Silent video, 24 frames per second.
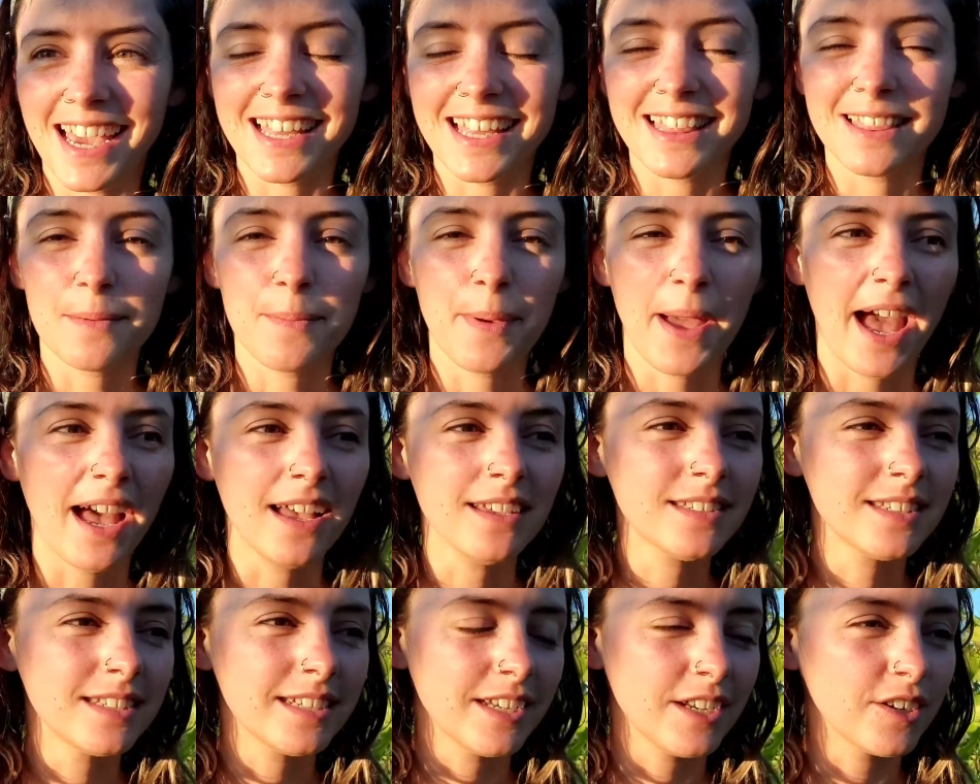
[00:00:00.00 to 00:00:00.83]
In the
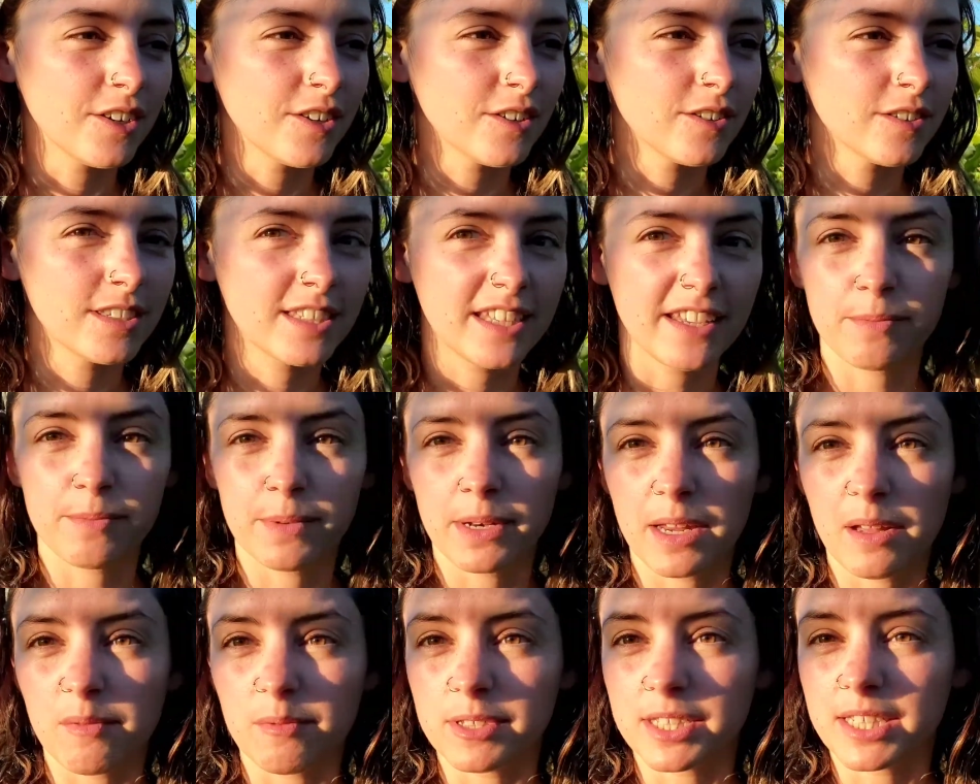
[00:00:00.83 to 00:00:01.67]
past years, they've
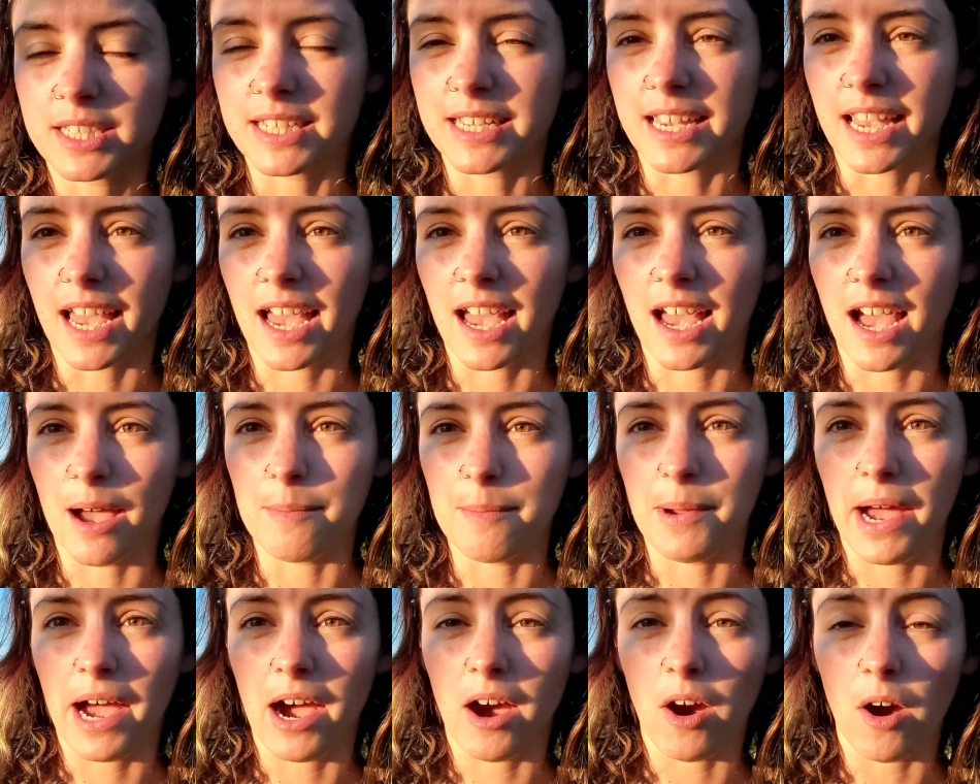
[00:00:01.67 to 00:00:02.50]
been able to get
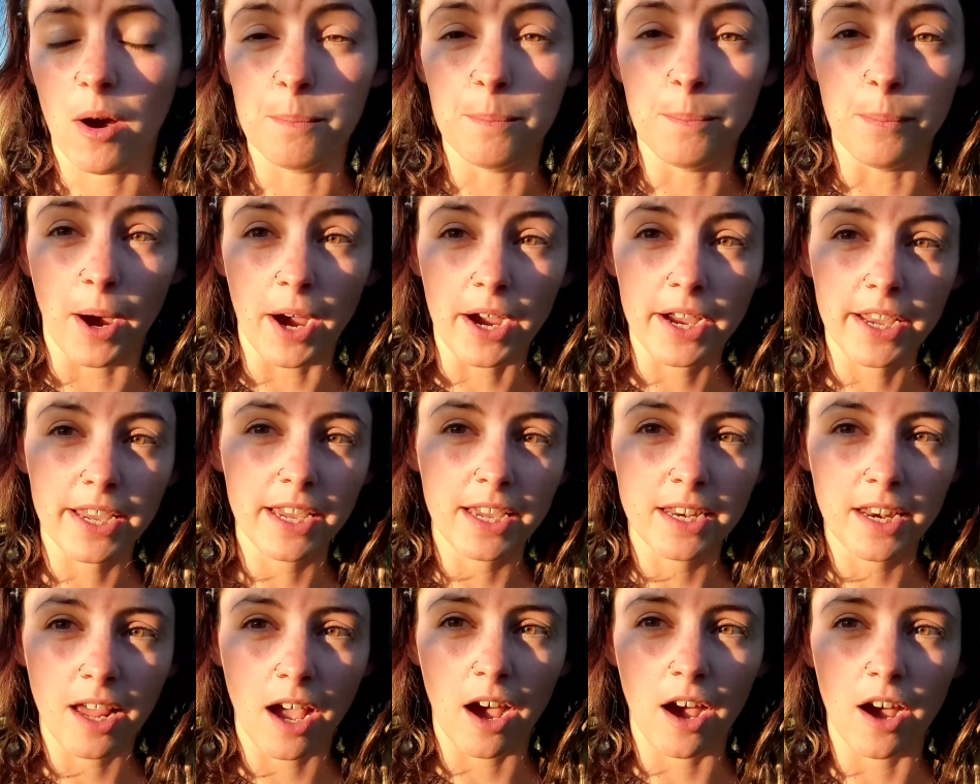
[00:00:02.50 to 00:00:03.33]
about a
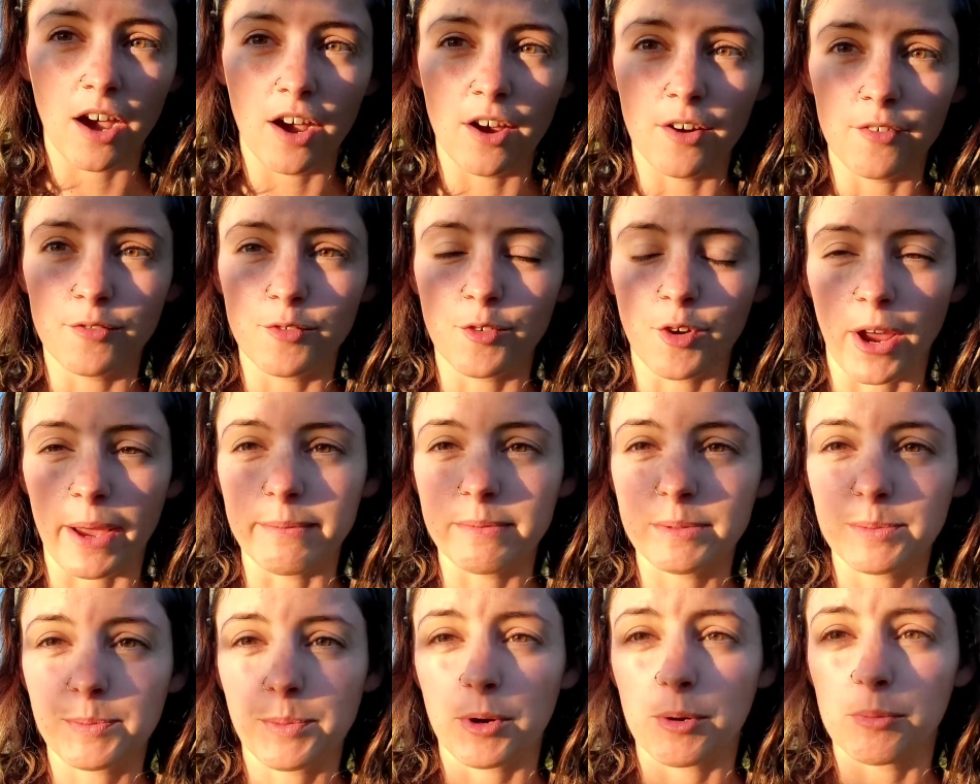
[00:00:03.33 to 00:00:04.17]
bucket of
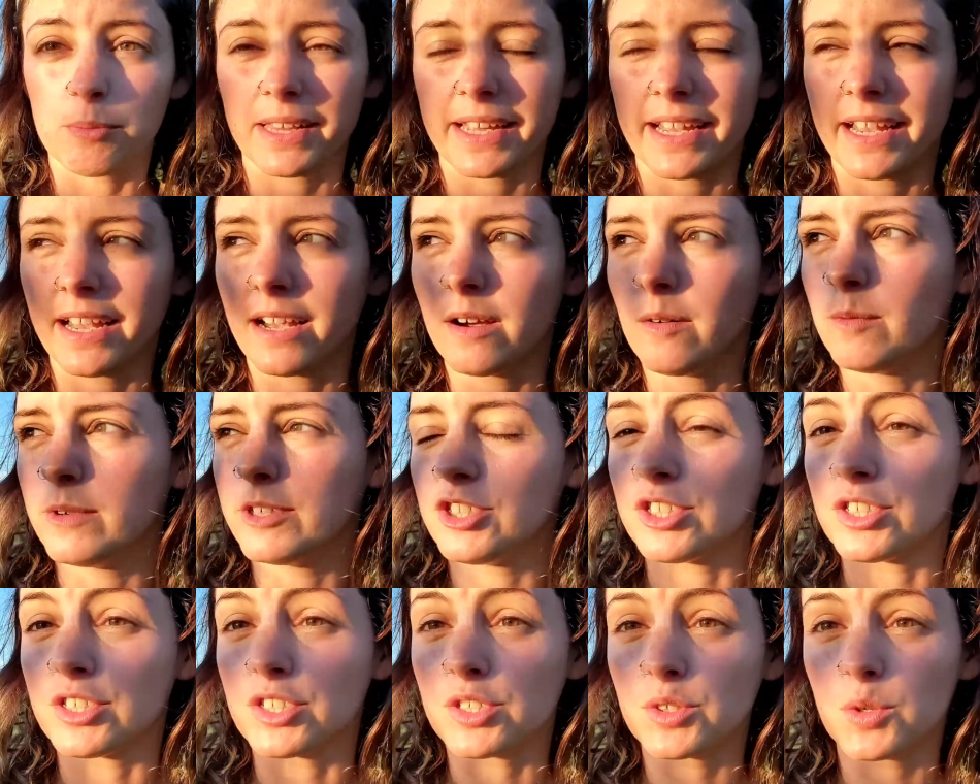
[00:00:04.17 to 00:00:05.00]
grapes per plant,
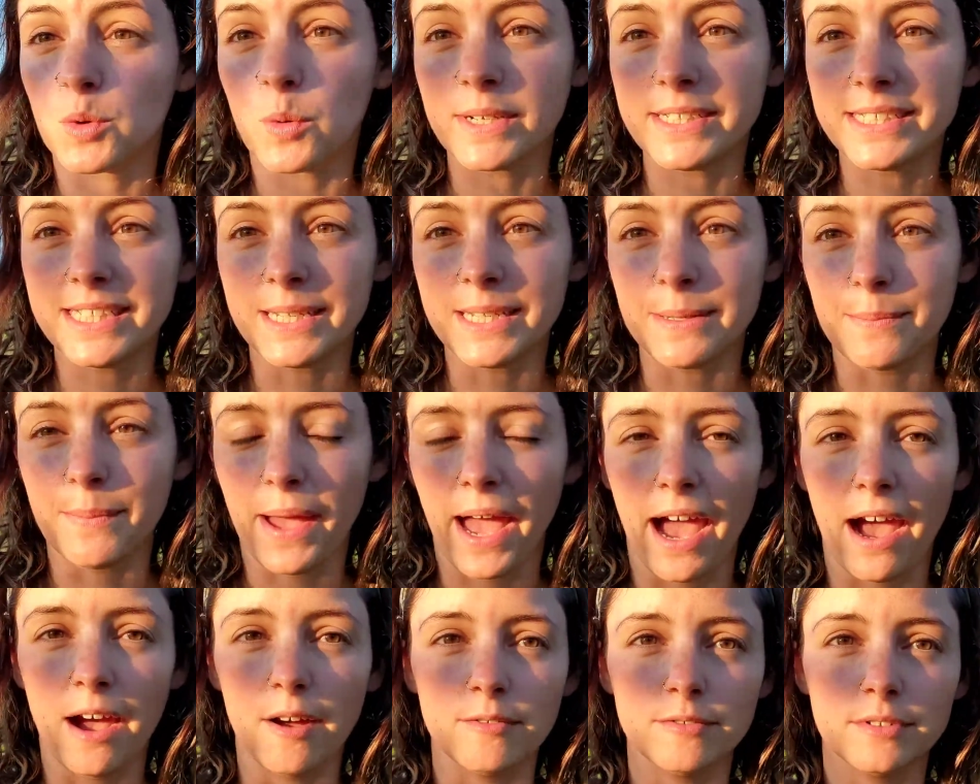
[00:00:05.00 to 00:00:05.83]
which is twenty
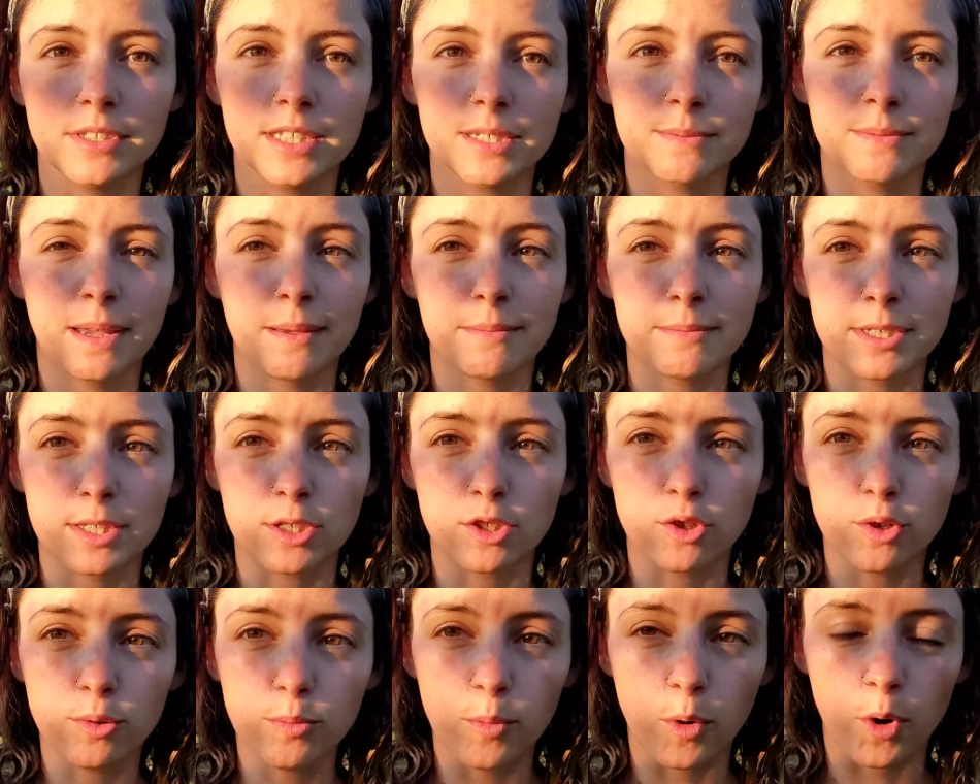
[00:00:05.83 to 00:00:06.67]
pounds, sometimes a
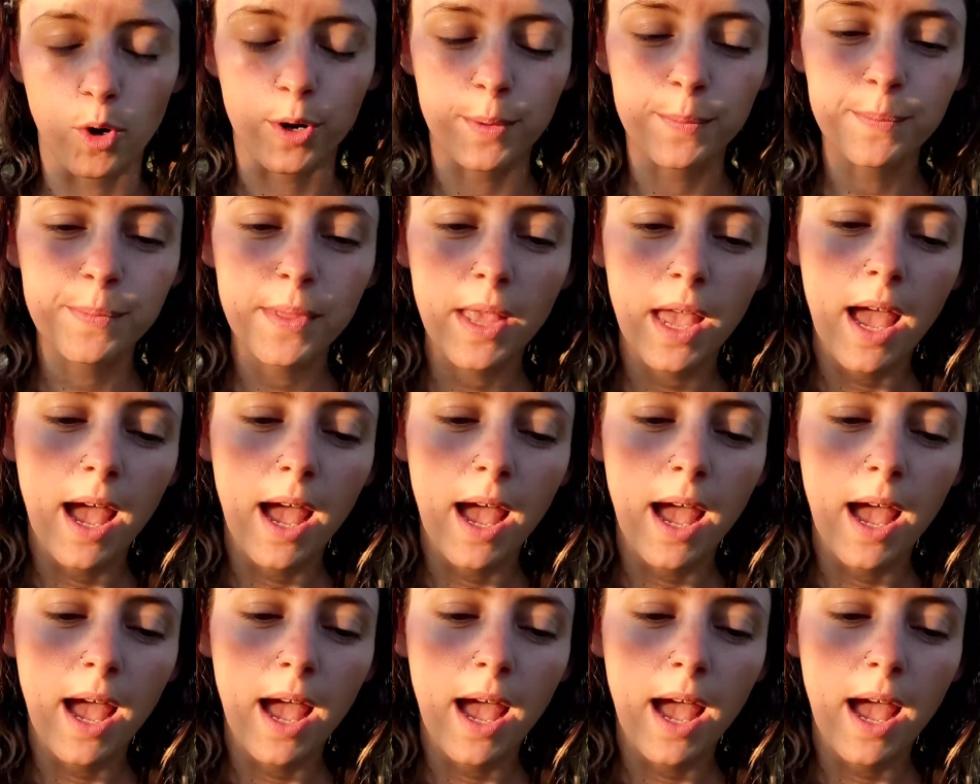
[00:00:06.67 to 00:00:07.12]
little more.